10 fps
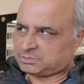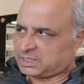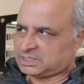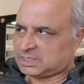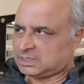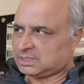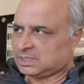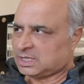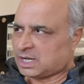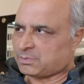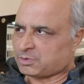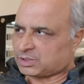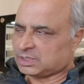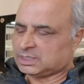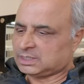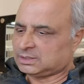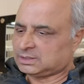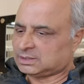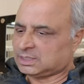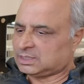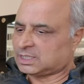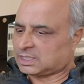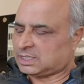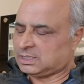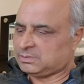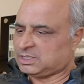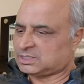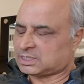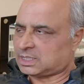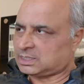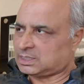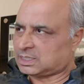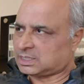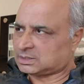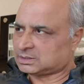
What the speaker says: special. Ooh. I'm putting in the cream inside the